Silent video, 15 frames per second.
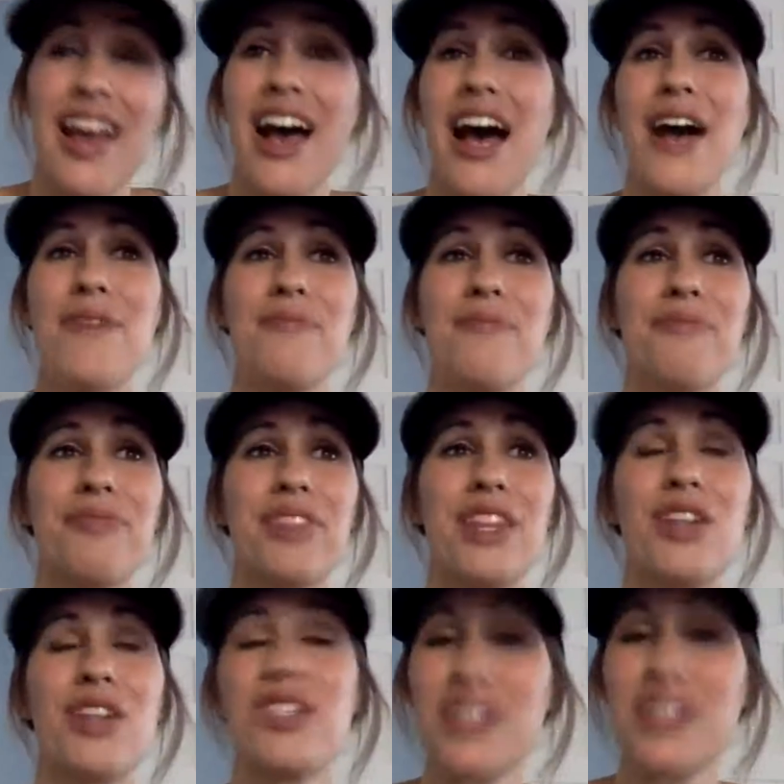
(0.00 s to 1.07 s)
Um,
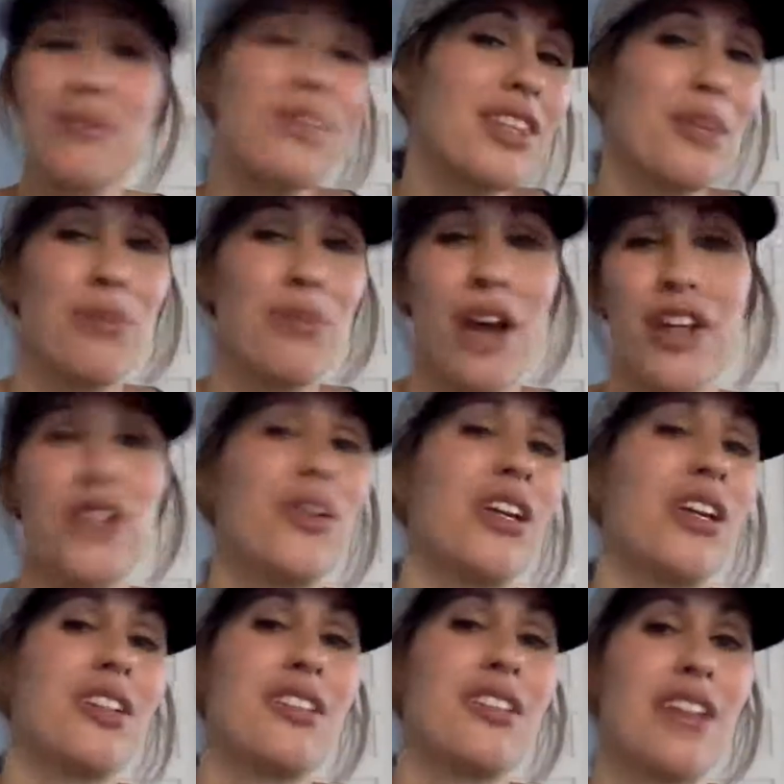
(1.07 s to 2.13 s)
there is something that brought you
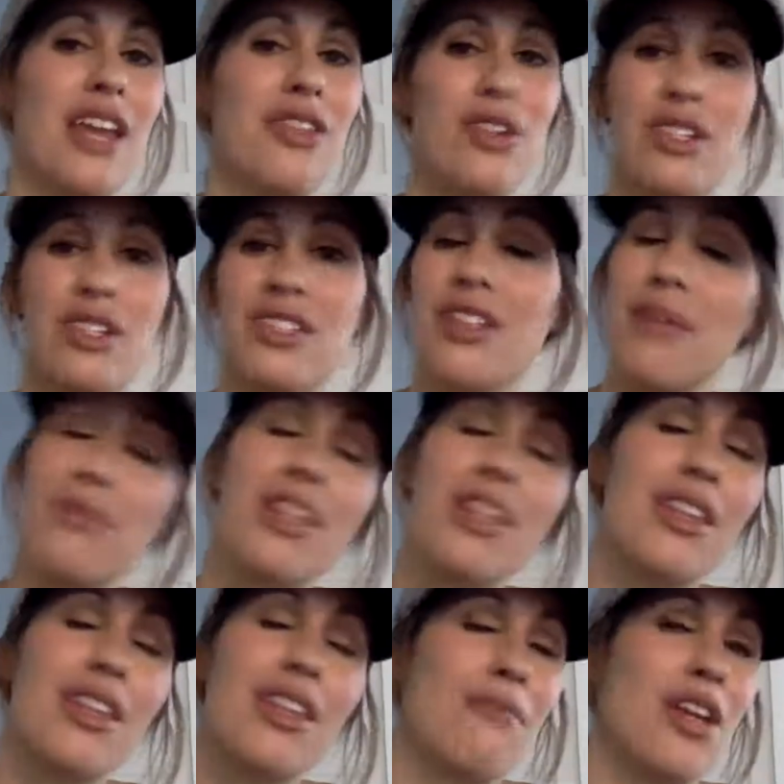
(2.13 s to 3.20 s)
here tonight. There is something
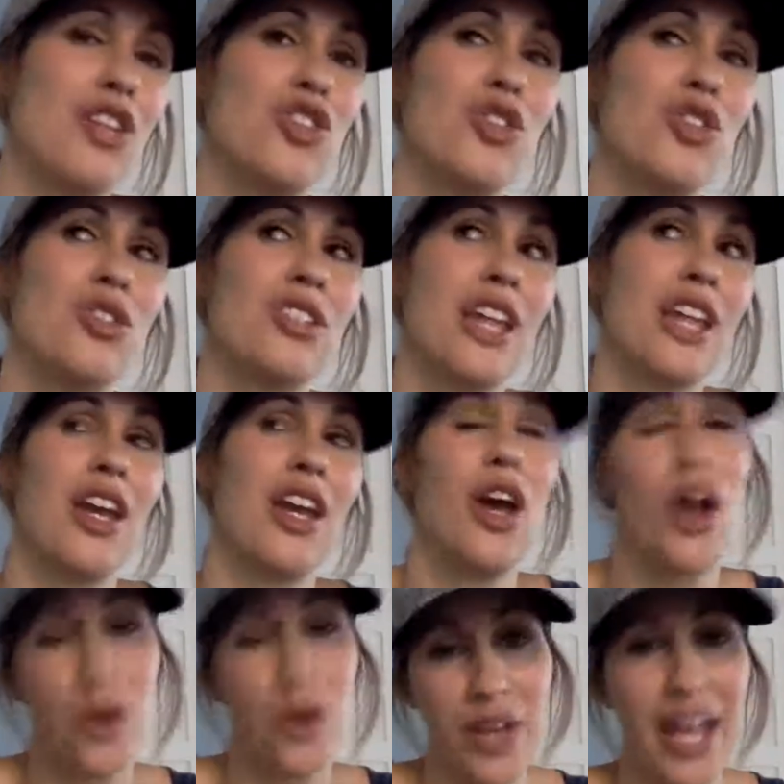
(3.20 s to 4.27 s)
that made you say,
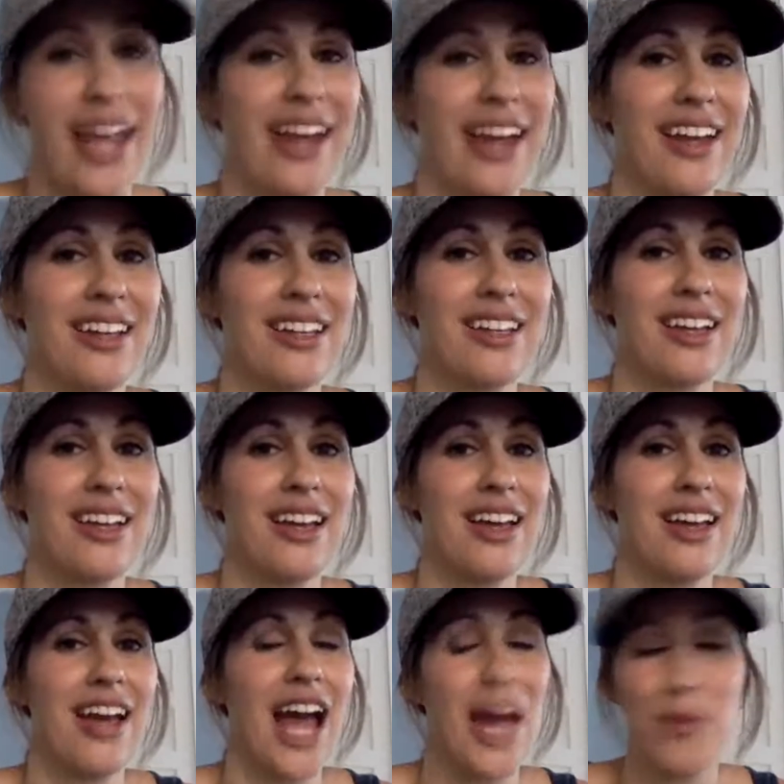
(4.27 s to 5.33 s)
okay,
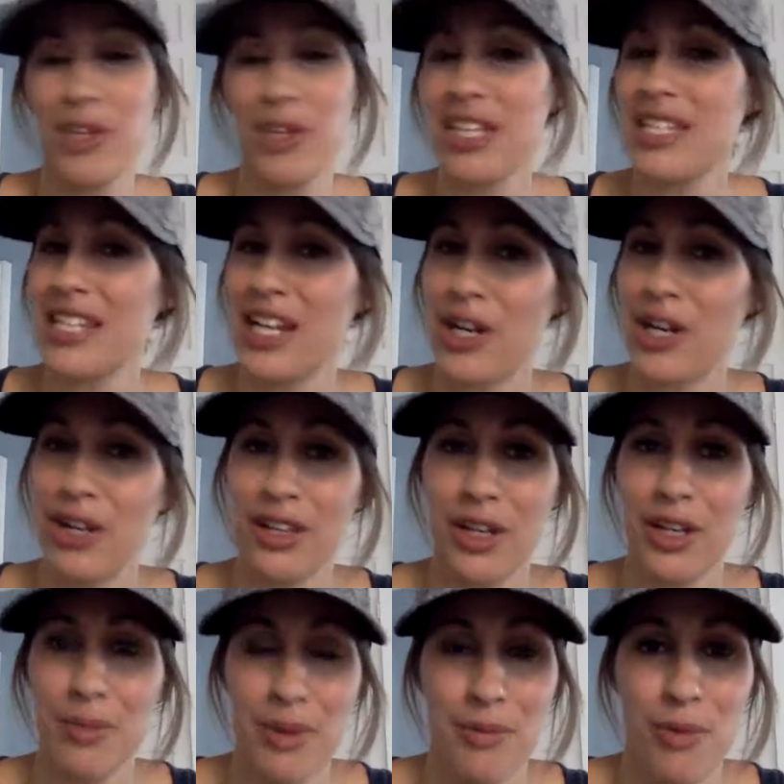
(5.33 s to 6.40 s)
I'm willing to hear a little
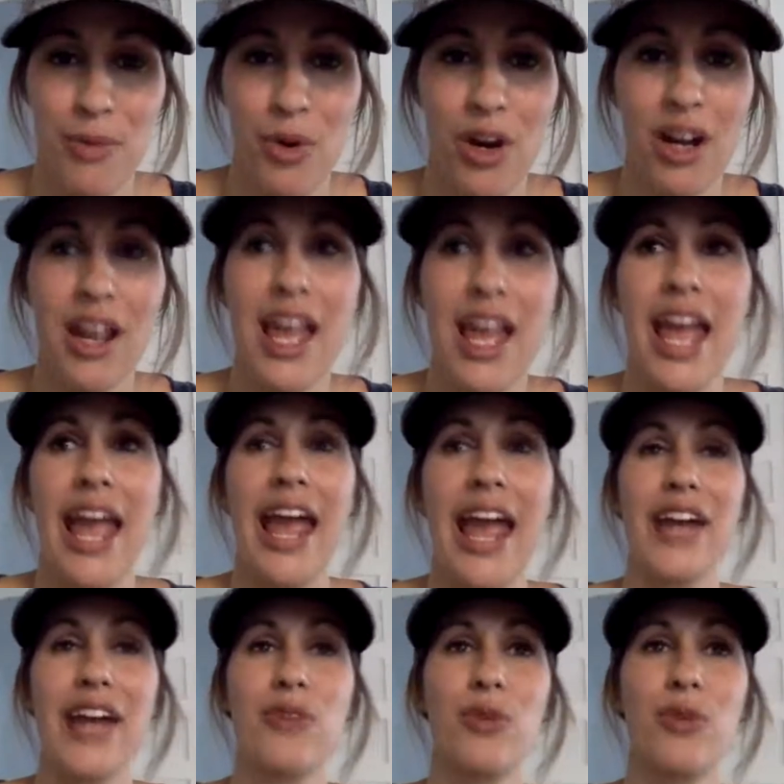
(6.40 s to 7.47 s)
bit more.
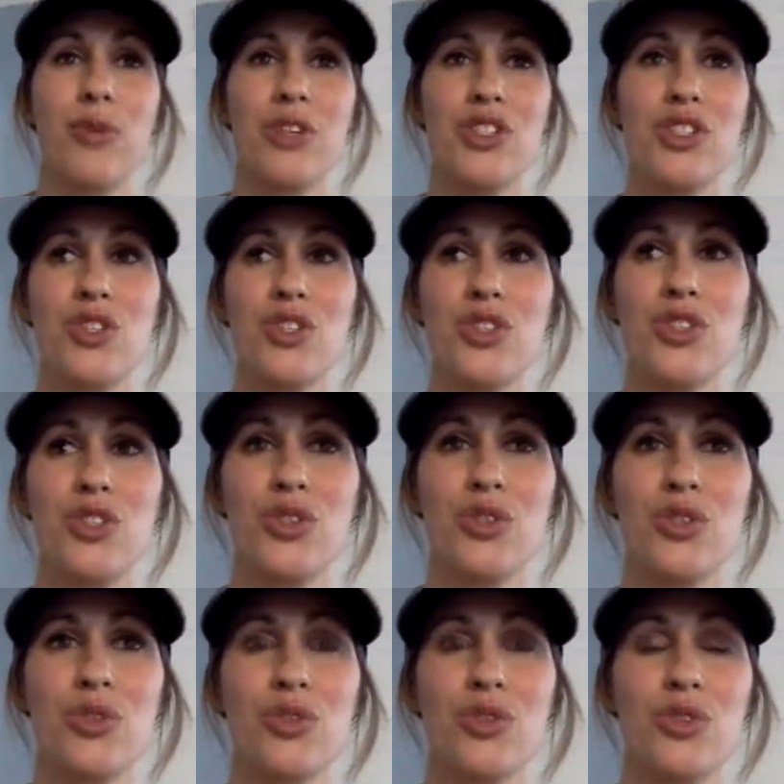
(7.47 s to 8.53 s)
And we want you
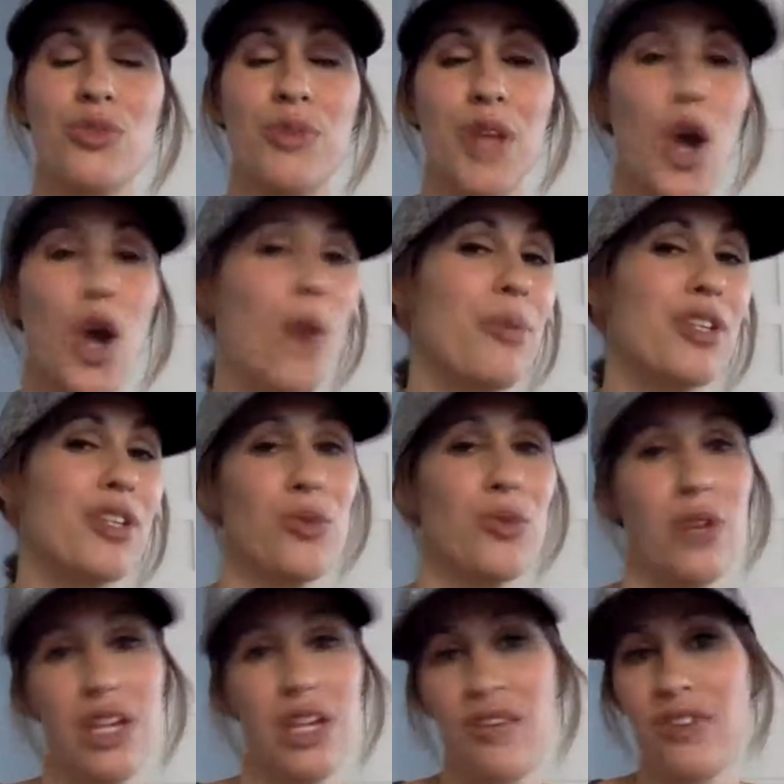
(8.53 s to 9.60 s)
to, to be open to
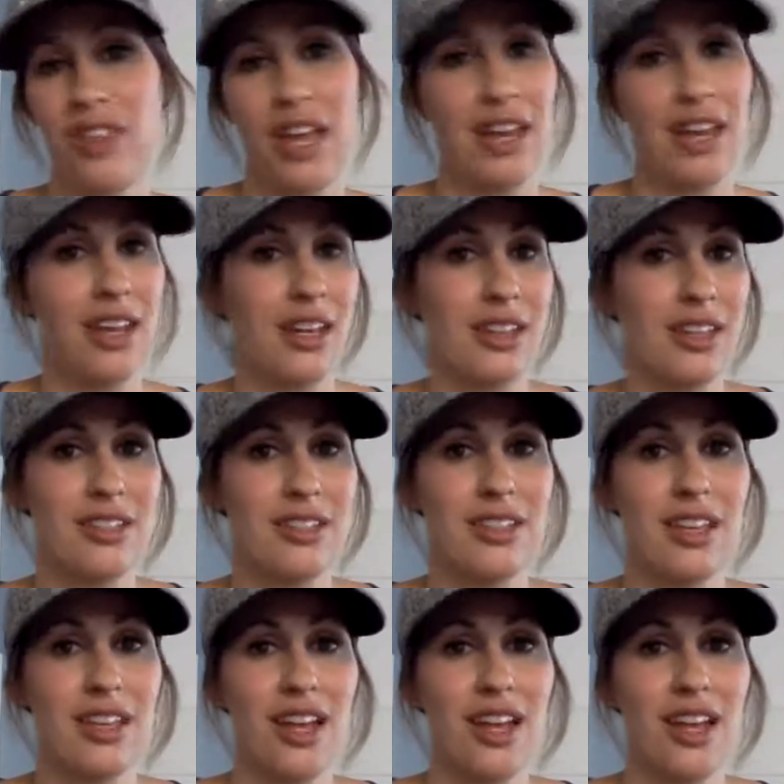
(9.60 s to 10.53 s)
whatever that is.